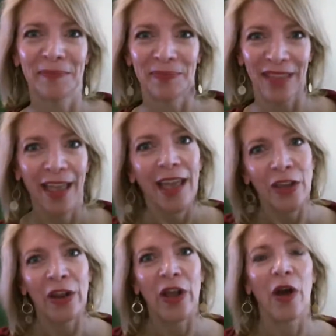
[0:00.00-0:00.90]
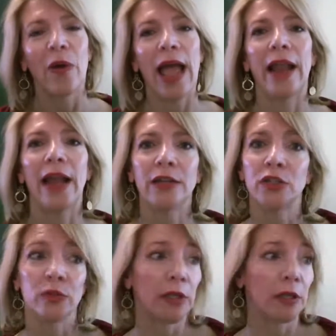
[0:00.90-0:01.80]
You know, and I
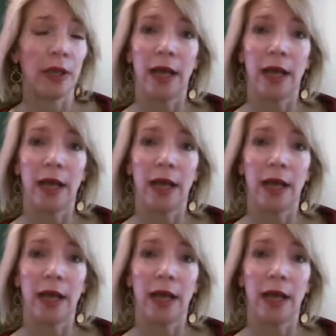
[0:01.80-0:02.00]
do it